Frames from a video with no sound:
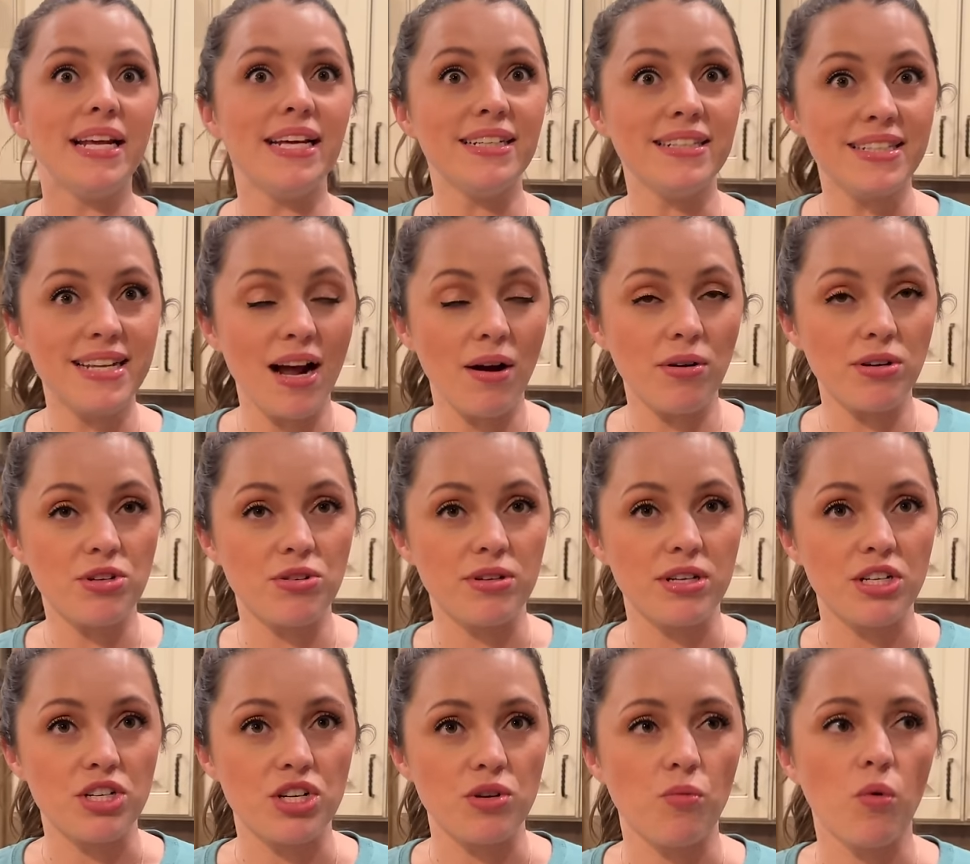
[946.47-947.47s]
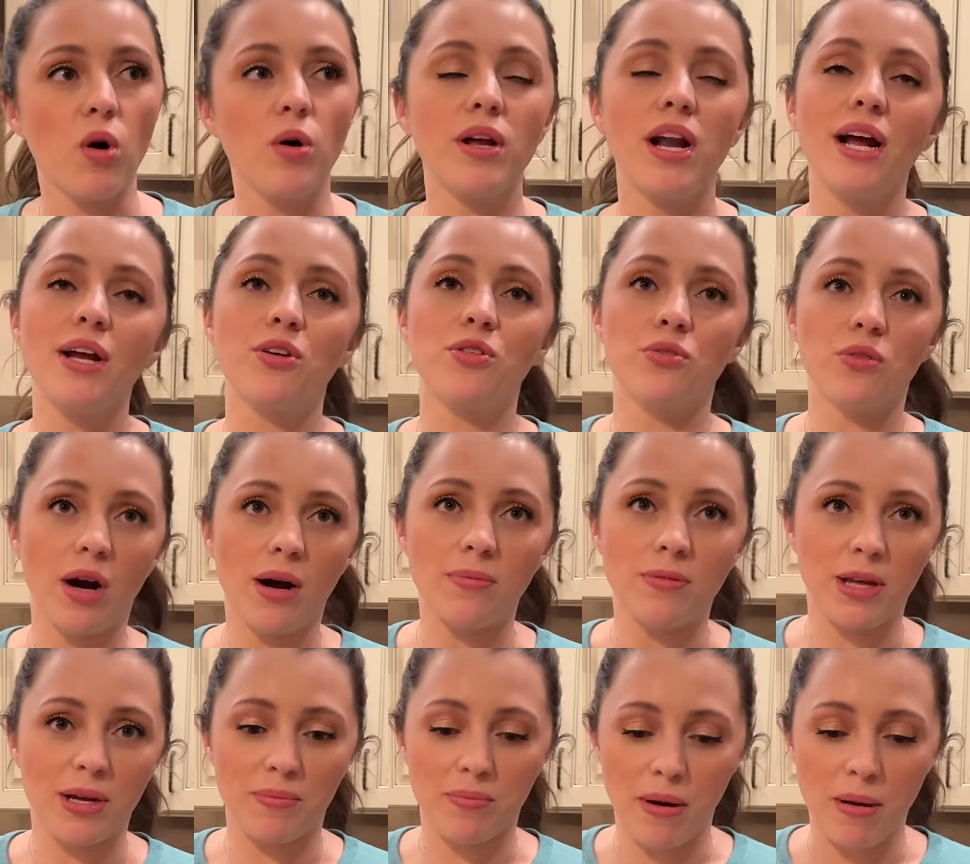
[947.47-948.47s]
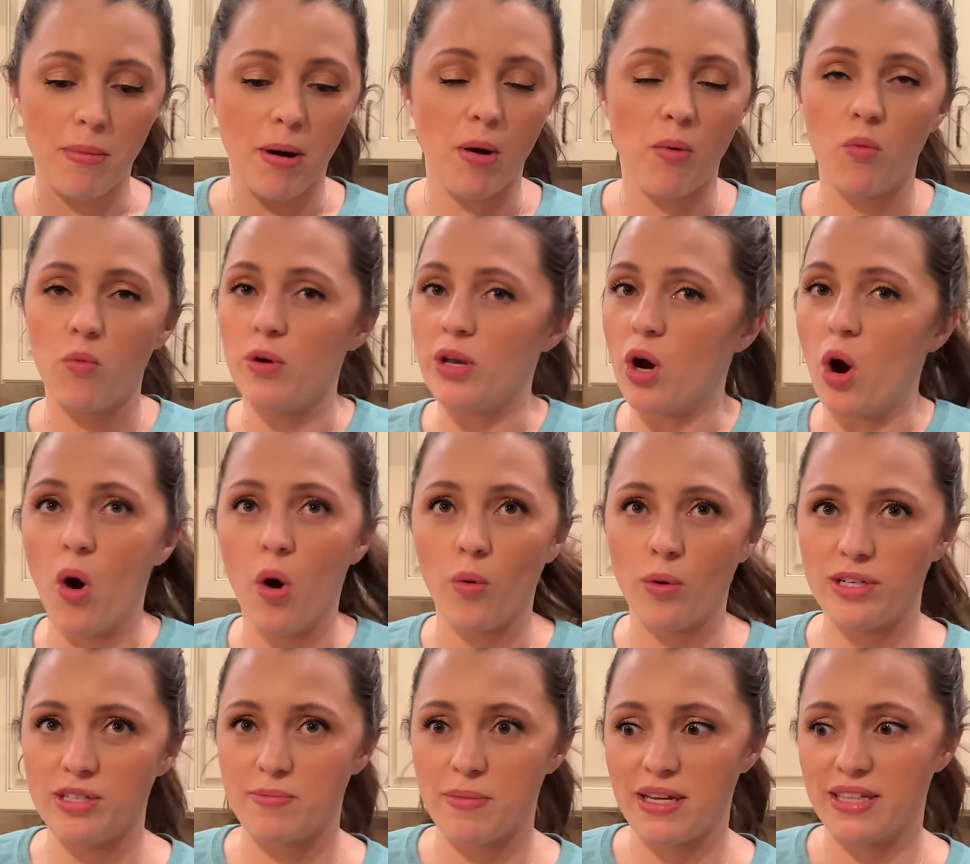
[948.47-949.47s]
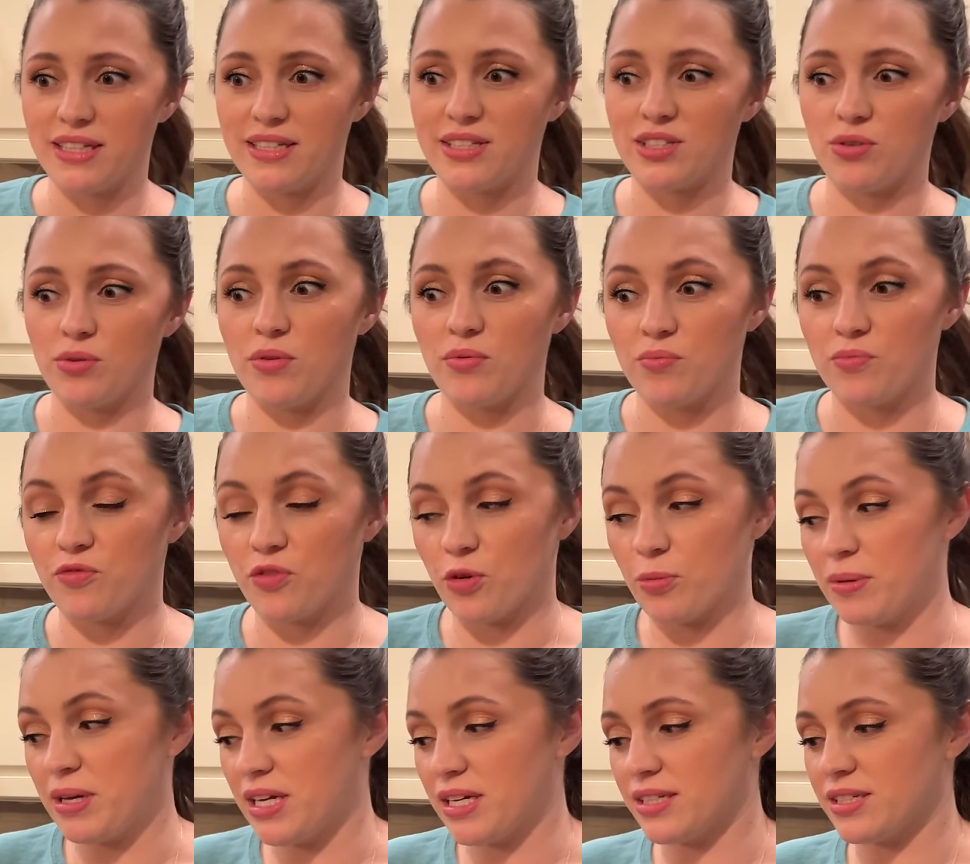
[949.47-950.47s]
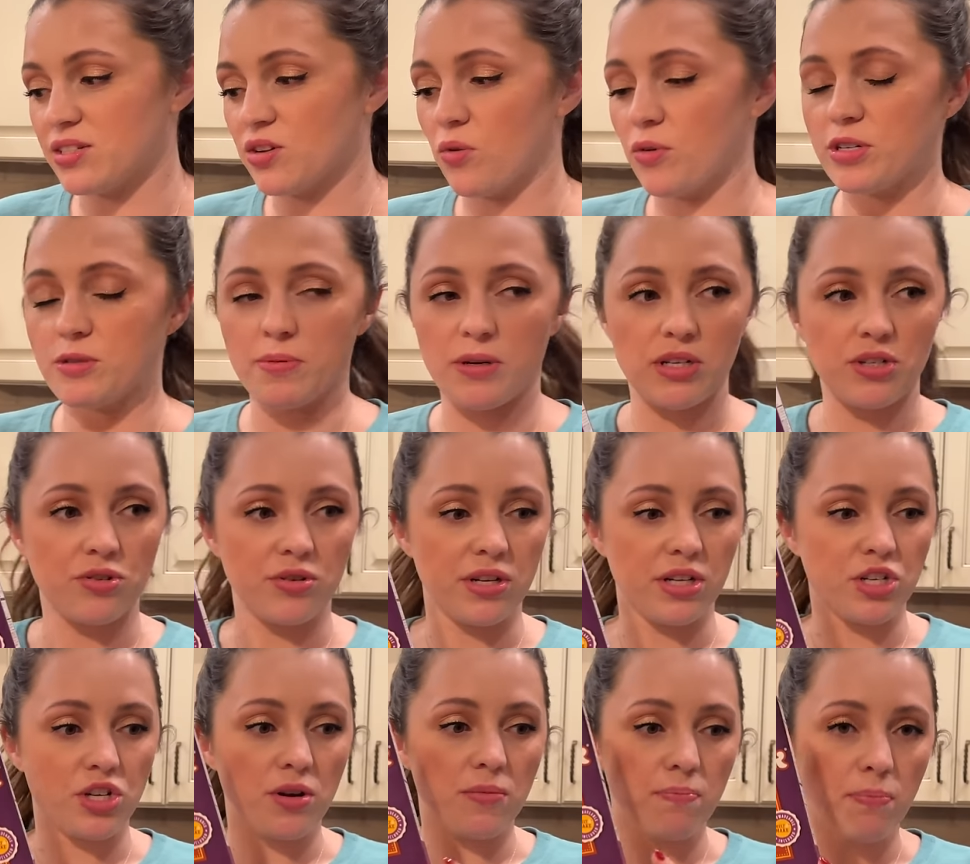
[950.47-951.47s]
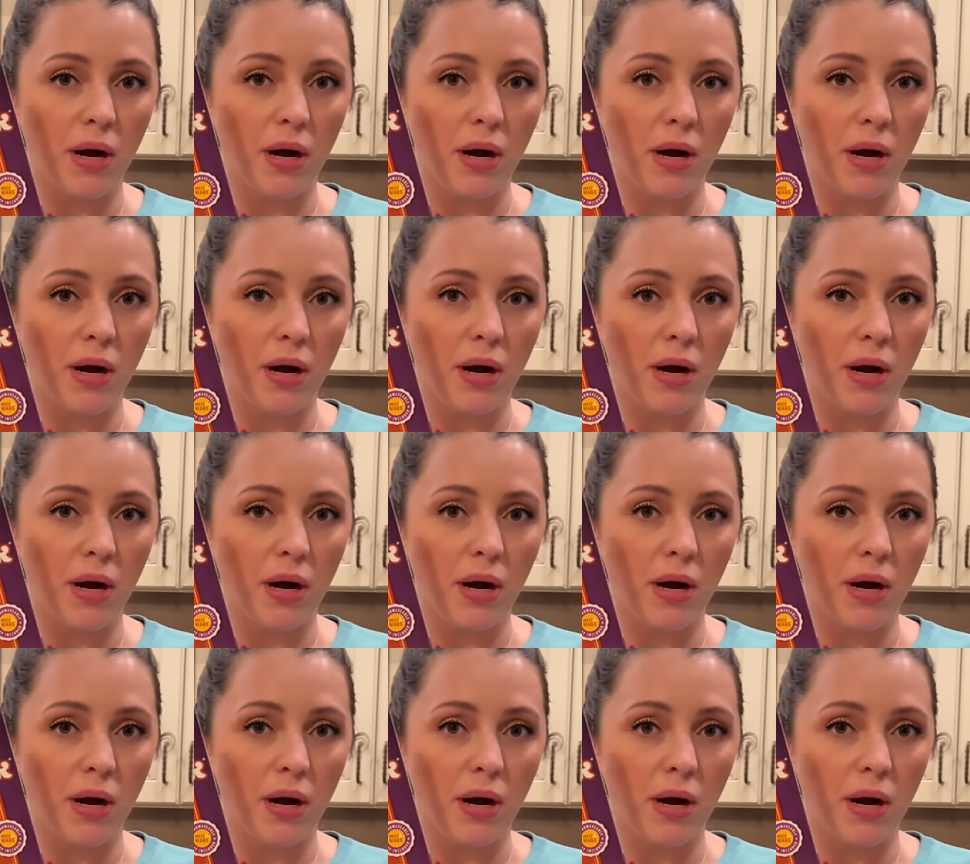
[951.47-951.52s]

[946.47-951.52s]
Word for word: is now a tradition. Well, and I grew up like my mom. We always made these, so for me, it's always been a tradition.